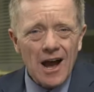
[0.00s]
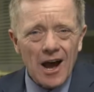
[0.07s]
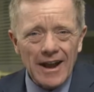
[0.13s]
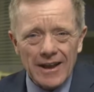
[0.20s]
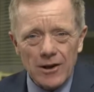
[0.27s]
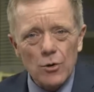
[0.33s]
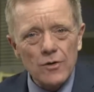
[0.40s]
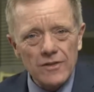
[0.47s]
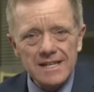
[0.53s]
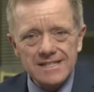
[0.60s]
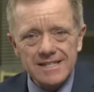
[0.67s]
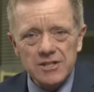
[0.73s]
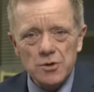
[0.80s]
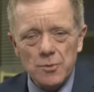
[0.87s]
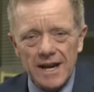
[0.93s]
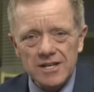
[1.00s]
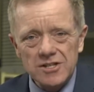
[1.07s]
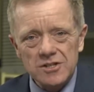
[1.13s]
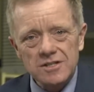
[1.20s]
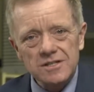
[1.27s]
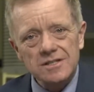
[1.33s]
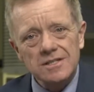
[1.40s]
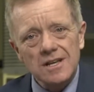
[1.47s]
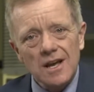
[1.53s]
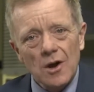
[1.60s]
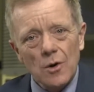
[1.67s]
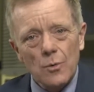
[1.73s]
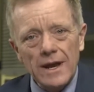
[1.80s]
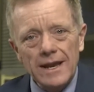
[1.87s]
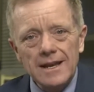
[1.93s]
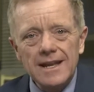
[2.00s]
and in all these situations we